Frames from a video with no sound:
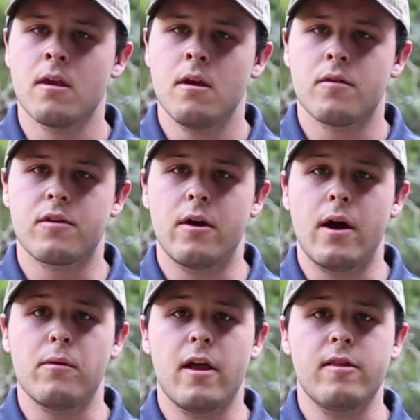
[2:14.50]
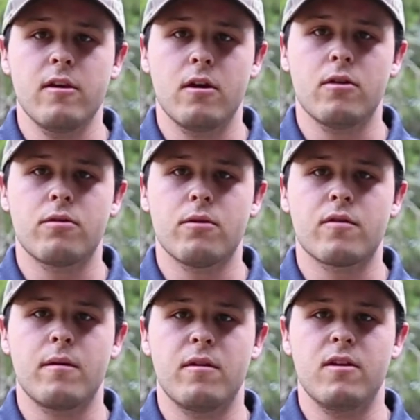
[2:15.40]
So I would like to go through
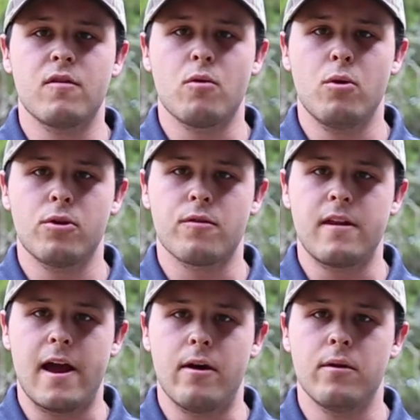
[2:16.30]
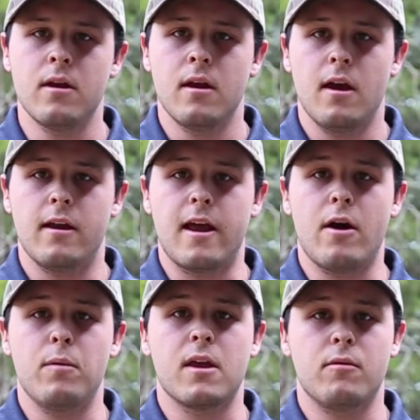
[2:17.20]
some of these orders now and
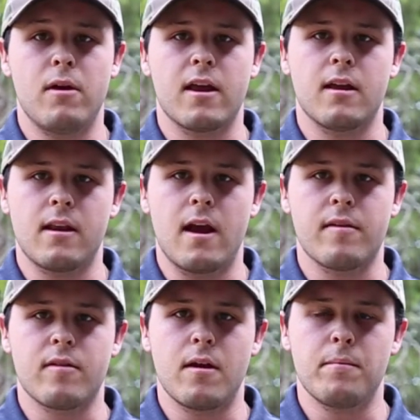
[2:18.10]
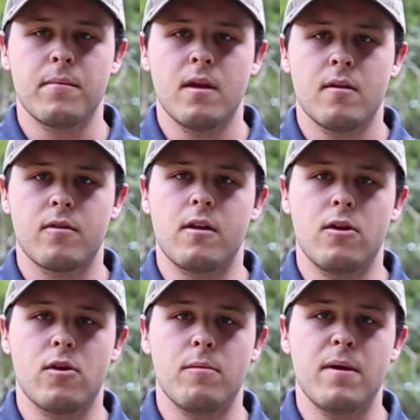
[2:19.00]
how we can recognize them so
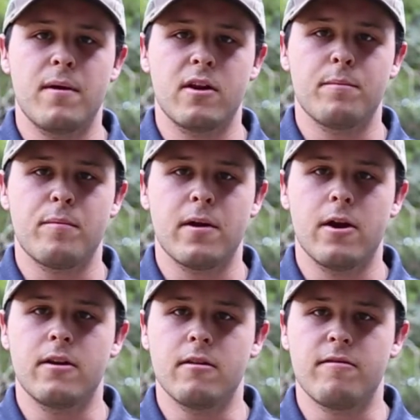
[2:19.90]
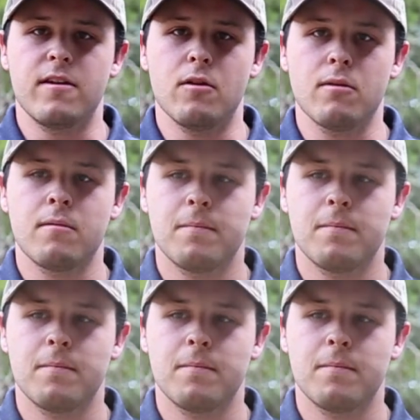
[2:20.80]
that you can be better prepared in the field.